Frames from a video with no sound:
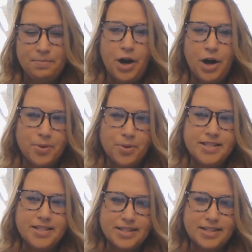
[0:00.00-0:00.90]

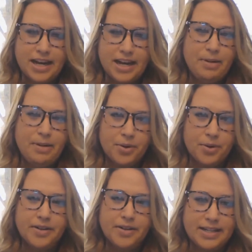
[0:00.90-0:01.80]
outputs this kind of
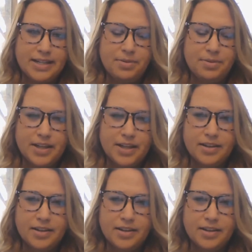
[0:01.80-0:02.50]
power and that type of thing.